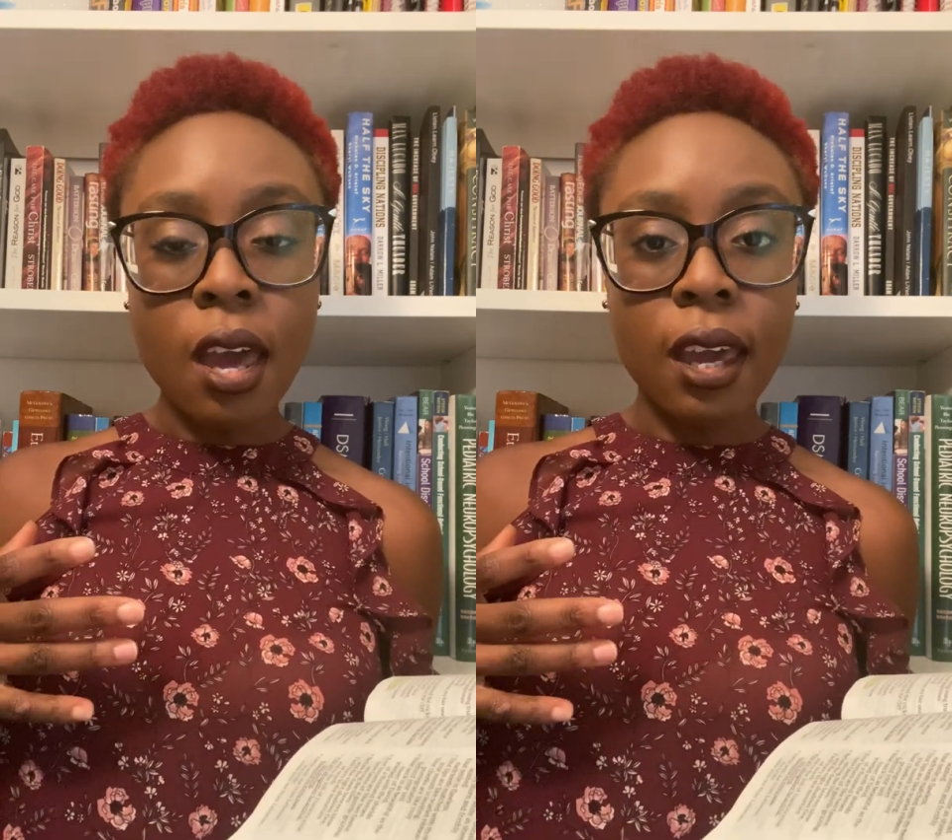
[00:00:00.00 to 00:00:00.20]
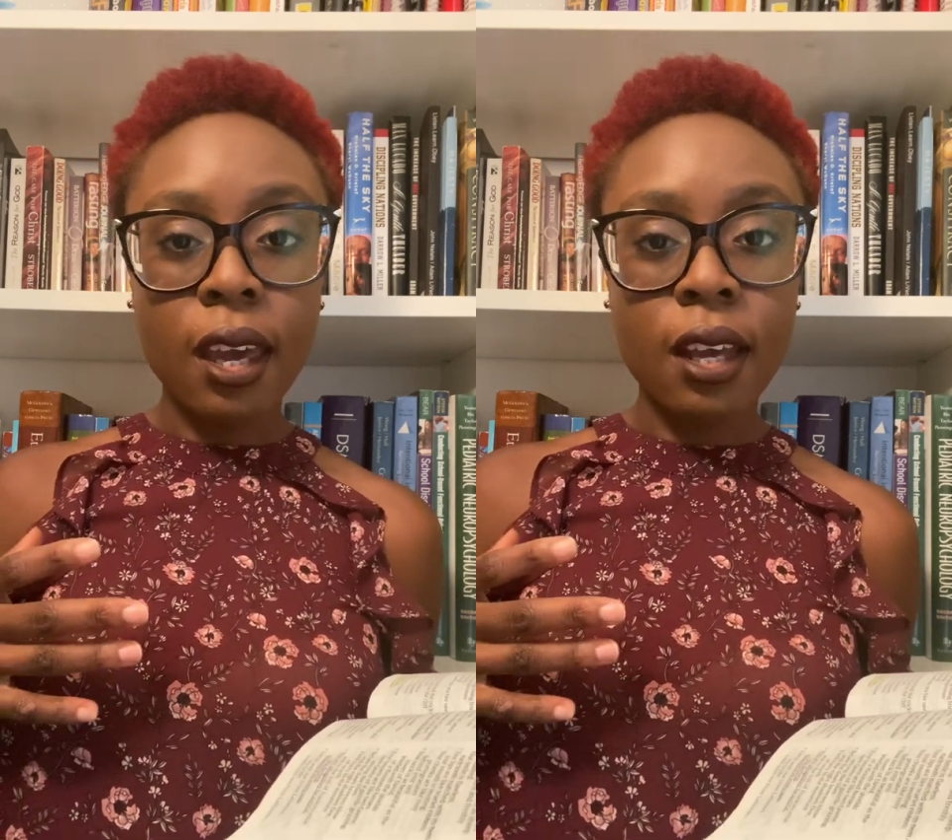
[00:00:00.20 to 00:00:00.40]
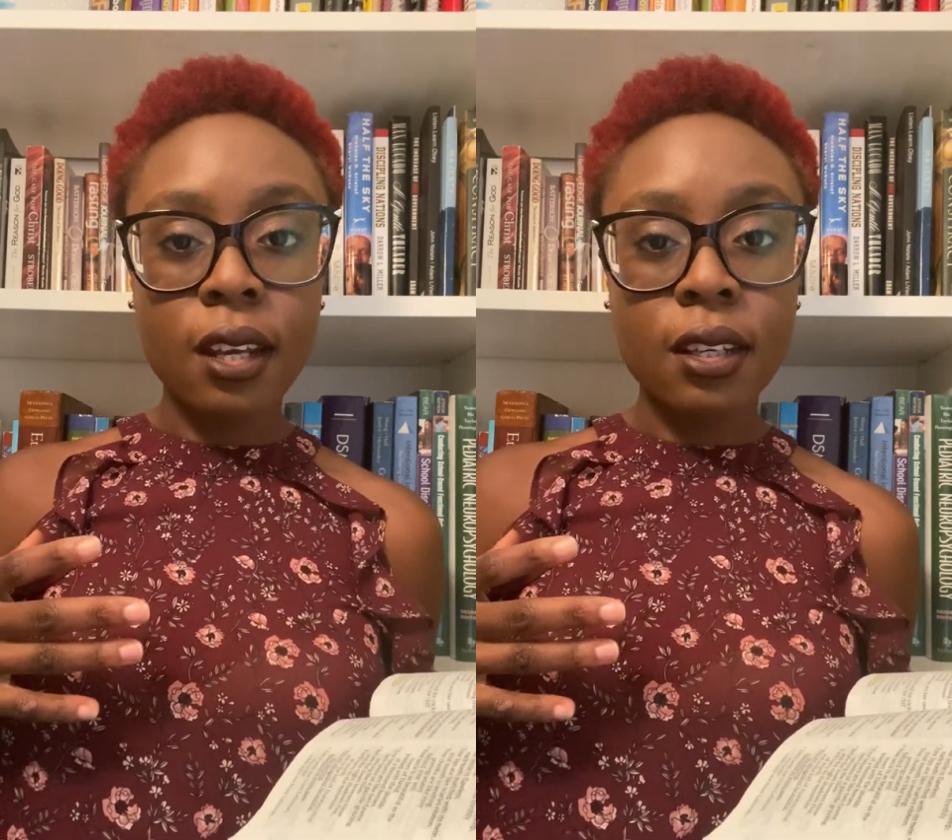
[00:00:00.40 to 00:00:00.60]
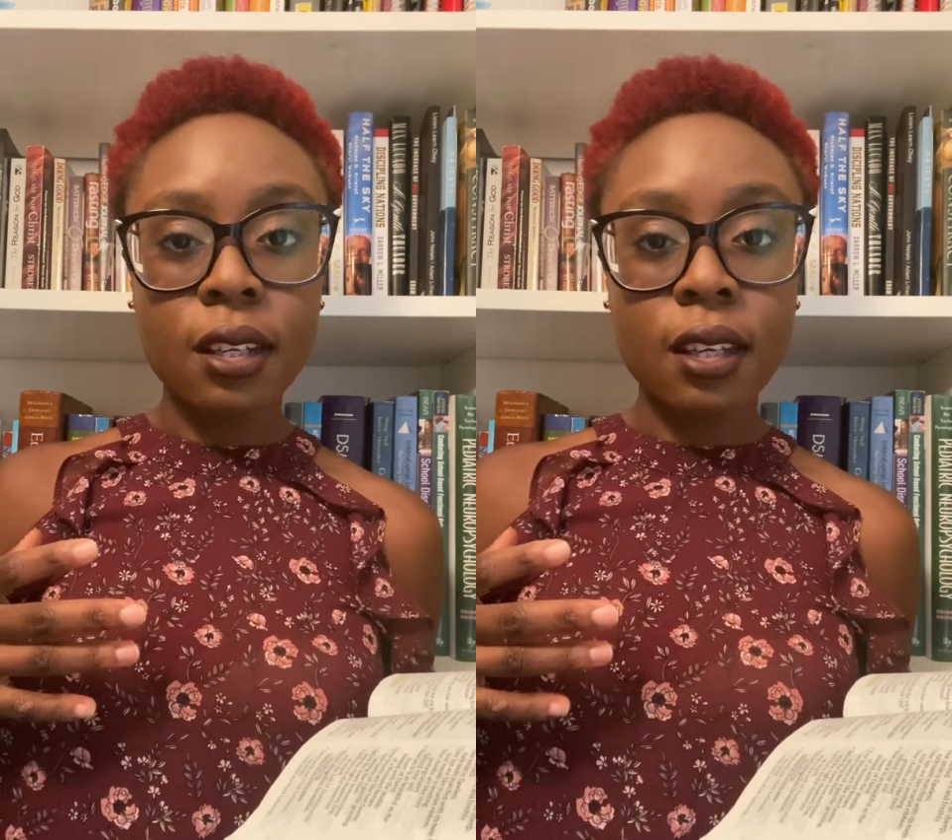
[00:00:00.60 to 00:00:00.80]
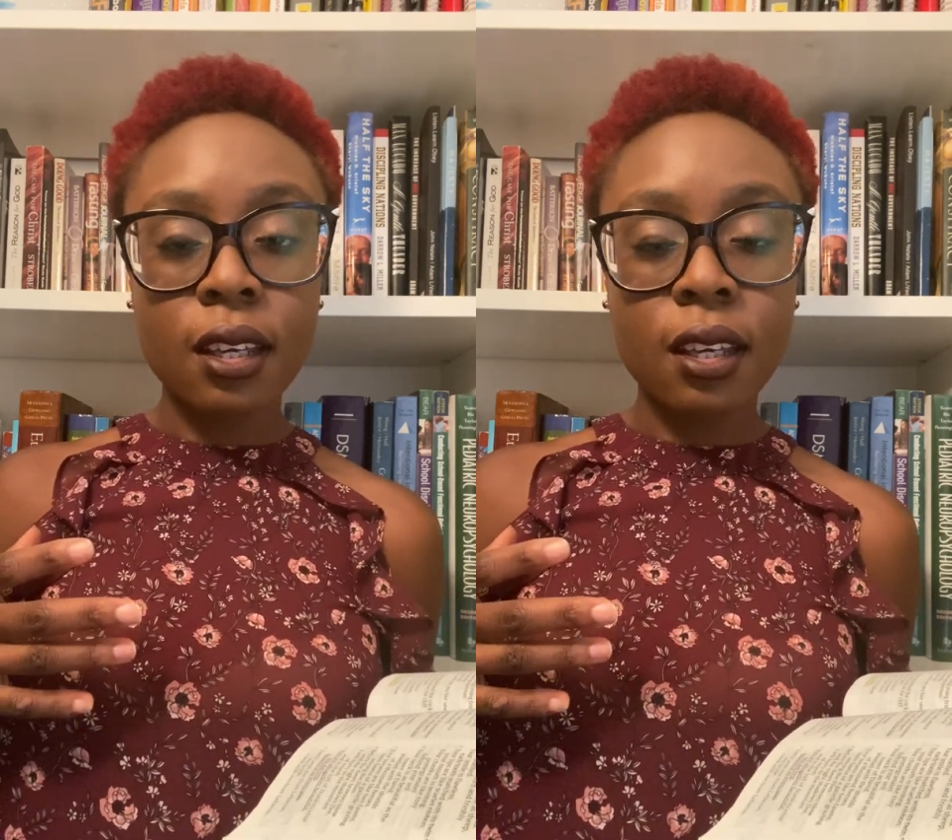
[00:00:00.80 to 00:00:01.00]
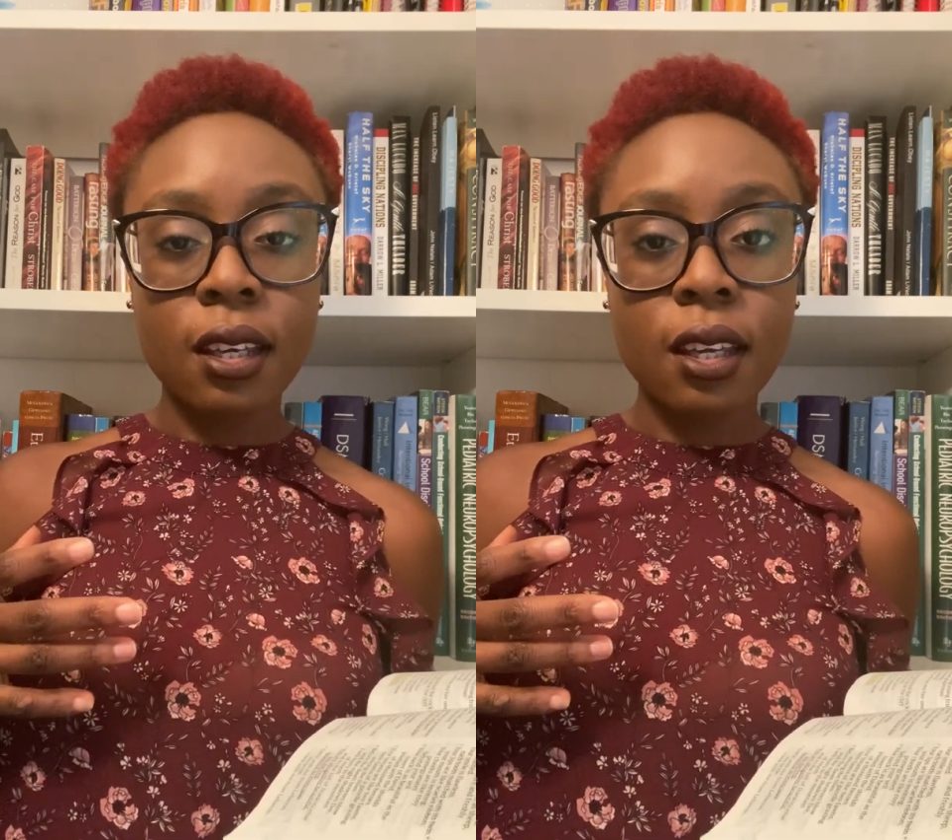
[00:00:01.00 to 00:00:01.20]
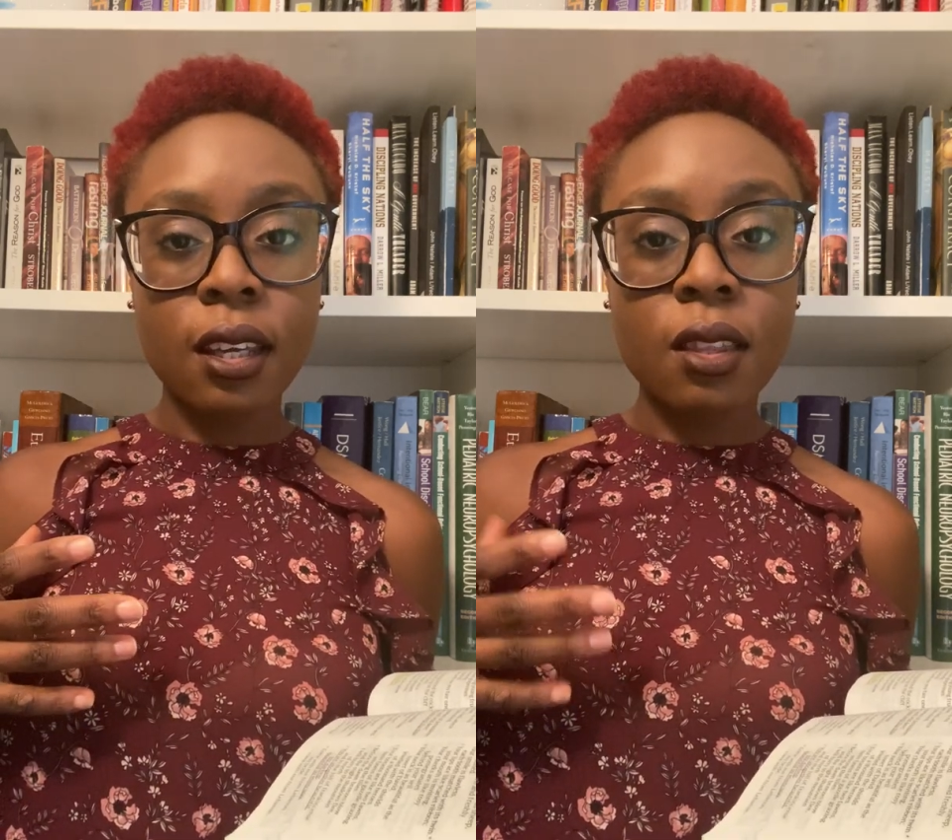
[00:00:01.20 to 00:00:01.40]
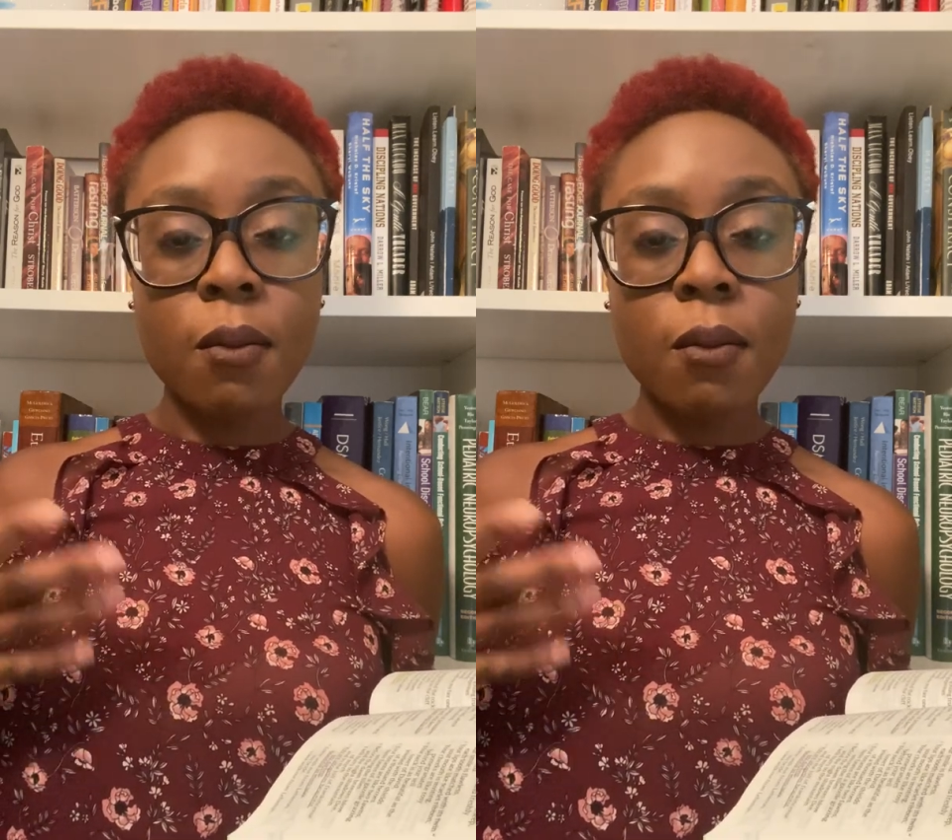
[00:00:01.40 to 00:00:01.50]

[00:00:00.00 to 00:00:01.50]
And the